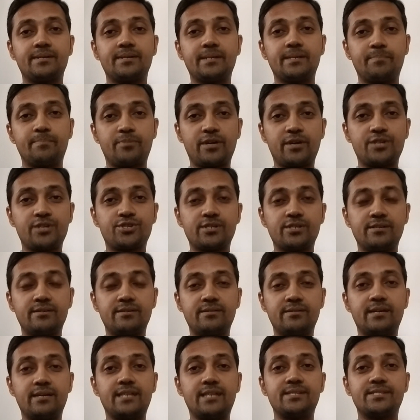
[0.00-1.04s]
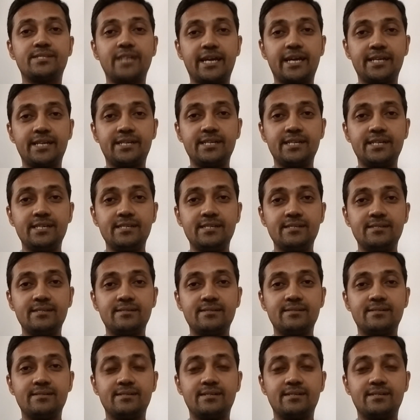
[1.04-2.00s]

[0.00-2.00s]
depression, anxiety